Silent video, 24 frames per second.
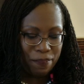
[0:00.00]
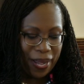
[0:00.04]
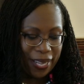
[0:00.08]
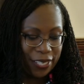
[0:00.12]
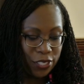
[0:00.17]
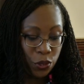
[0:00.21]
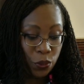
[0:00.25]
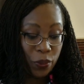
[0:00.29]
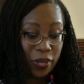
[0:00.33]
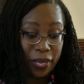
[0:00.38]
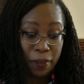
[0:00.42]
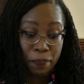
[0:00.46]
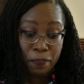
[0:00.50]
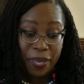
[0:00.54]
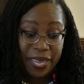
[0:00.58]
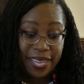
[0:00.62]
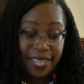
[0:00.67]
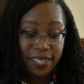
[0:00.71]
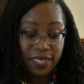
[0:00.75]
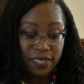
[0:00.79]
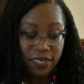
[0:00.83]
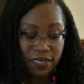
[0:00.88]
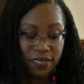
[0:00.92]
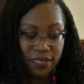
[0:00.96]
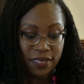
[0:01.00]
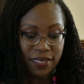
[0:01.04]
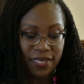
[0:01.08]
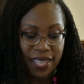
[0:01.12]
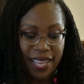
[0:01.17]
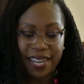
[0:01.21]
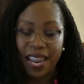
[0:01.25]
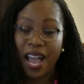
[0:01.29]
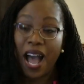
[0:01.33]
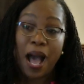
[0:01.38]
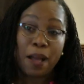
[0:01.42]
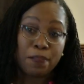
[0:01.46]
by doing appeals
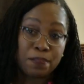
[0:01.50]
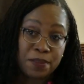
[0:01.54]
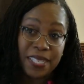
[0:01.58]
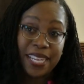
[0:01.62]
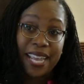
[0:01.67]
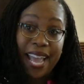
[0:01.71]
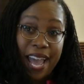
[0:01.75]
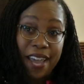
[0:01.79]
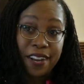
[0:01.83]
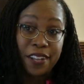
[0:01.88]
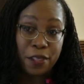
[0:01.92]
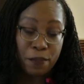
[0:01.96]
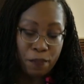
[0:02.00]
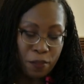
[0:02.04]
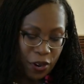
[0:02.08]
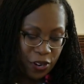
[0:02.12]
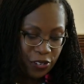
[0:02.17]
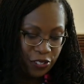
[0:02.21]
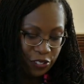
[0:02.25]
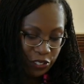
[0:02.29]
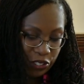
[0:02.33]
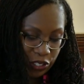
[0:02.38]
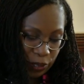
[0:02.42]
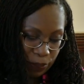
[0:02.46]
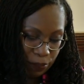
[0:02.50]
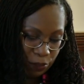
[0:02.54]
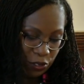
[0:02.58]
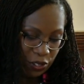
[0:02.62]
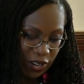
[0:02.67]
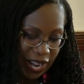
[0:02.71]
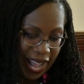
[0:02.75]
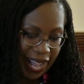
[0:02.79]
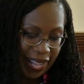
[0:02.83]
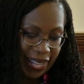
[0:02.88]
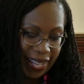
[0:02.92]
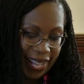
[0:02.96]
and opting out of the partnership
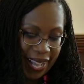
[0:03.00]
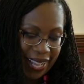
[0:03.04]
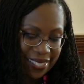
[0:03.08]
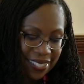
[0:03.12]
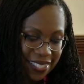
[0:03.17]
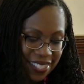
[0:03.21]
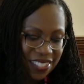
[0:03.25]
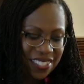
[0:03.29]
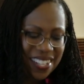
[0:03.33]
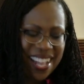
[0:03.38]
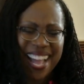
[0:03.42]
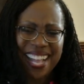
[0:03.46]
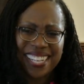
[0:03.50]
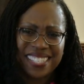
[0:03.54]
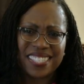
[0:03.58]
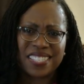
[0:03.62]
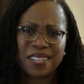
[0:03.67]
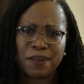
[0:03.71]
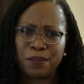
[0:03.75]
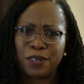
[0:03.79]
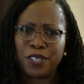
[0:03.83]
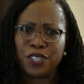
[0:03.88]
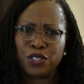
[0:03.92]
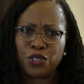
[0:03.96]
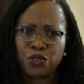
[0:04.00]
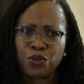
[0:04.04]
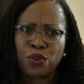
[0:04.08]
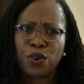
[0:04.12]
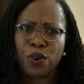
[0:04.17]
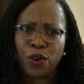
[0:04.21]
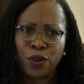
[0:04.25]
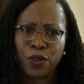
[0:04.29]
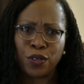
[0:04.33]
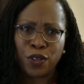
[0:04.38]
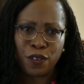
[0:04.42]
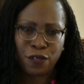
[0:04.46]
track, I still had some
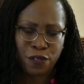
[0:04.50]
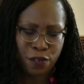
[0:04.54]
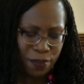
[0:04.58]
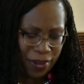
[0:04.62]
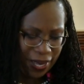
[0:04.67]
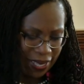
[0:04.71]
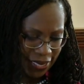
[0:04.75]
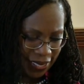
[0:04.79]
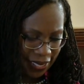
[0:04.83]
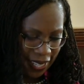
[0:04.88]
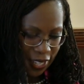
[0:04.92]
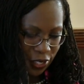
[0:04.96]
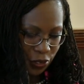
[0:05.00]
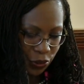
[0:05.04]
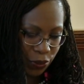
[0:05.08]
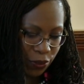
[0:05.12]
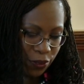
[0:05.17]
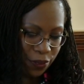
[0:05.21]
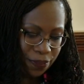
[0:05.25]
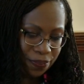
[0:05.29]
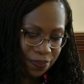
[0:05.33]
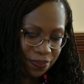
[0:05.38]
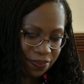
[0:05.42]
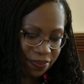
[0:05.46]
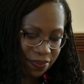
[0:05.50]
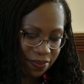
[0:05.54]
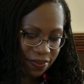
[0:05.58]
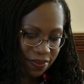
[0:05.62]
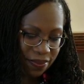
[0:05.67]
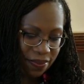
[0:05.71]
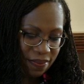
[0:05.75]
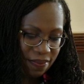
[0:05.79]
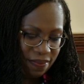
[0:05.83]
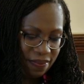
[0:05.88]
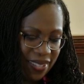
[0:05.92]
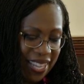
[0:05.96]
control over my schedule.
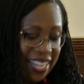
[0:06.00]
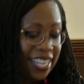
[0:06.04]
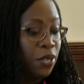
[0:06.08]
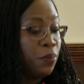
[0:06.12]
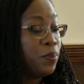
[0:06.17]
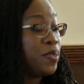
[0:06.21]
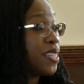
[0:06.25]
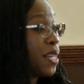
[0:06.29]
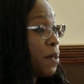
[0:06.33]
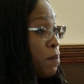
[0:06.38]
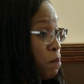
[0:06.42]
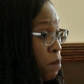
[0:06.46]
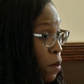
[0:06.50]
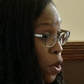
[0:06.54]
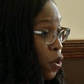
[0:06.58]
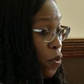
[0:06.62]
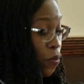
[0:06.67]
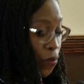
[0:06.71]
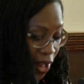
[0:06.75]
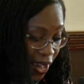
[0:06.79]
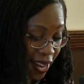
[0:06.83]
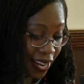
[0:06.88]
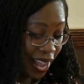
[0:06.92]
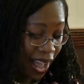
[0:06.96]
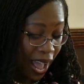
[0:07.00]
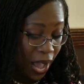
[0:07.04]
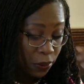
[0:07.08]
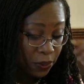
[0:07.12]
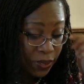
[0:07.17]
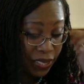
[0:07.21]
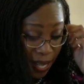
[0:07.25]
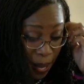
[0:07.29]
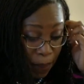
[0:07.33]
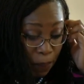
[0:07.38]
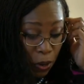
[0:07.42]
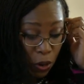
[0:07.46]
And I was at
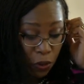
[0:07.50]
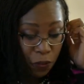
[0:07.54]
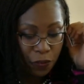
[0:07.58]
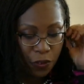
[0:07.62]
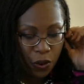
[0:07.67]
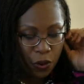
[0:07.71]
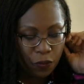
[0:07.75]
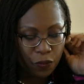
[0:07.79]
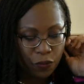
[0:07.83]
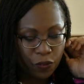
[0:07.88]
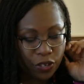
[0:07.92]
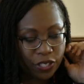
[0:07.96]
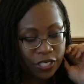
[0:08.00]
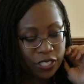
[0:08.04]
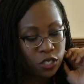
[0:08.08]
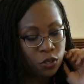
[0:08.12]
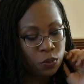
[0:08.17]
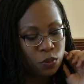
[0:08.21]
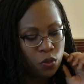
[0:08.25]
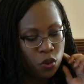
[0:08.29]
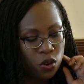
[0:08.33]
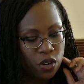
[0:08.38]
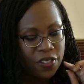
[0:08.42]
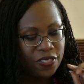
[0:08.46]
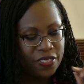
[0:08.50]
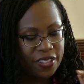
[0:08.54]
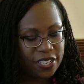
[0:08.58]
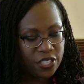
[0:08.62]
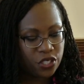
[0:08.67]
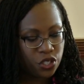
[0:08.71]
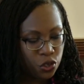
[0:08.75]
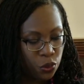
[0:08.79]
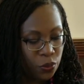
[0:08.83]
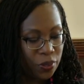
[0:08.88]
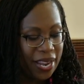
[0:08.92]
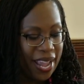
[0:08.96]
MoFo for a little more
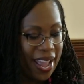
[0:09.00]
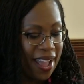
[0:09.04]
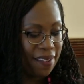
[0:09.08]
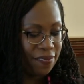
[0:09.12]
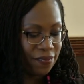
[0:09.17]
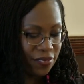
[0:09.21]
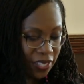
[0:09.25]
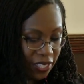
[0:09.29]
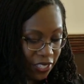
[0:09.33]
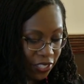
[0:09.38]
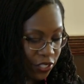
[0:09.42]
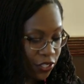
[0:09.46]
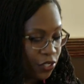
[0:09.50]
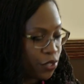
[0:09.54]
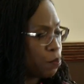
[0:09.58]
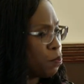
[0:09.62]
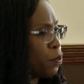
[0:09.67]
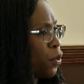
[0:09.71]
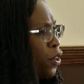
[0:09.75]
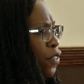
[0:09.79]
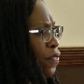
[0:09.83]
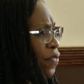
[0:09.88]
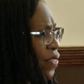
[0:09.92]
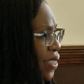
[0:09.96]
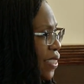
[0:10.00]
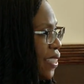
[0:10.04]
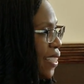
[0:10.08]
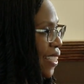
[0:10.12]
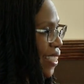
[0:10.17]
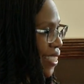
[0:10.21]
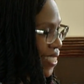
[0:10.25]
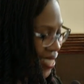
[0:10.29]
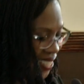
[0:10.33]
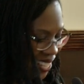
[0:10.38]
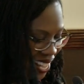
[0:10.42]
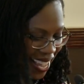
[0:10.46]
than 2.5 years, perfectly
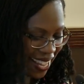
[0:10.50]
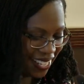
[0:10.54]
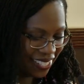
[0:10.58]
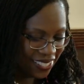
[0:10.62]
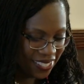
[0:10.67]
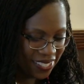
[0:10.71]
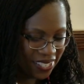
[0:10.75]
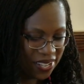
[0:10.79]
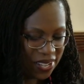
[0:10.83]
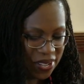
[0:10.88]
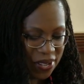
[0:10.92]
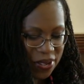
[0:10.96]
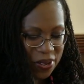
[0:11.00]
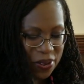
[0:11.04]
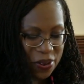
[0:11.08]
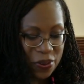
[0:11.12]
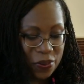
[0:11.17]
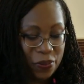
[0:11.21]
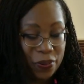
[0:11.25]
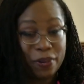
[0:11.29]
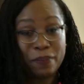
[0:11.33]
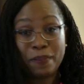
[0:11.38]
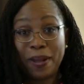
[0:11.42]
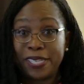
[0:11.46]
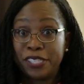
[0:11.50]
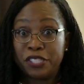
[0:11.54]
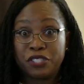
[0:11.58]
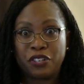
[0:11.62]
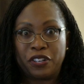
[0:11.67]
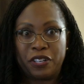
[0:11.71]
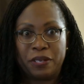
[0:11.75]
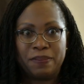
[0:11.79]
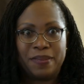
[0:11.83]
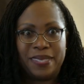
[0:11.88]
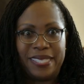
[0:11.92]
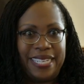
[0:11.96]
content, when my
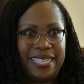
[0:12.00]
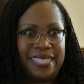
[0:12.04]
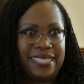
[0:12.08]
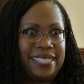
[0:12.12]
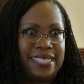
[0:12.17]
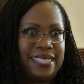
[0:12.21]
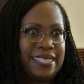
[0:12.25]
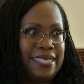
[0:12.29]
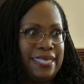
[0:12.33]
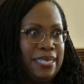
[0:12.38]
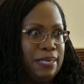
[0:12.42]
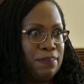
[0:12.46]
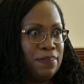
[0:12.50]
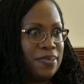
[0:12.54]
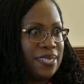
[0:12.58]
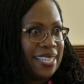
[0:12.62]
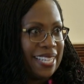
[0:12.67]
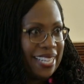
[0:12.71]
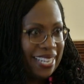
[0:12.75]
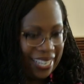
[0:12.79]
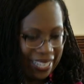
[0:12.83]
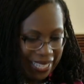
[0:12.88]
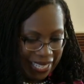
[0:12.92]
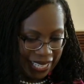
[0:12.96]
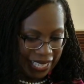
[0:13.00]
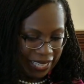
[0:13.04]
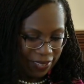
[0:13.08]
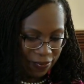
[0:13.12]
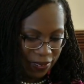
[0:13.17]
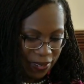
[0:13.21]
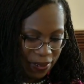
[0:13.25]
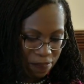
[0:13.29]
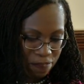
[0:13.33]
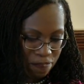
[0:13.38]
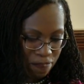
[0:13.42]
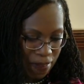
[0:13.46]
circumstances seemed to get
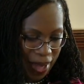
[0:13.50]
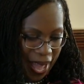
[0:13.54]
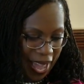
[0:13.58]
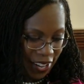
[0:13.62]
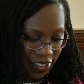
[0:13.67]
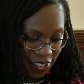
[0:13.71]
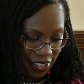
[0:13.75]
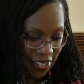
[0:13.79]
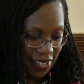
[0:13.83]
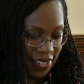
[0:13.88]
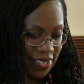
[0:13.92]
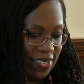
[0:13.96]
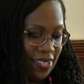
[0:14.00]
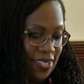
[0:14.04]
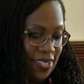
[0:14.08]
even better.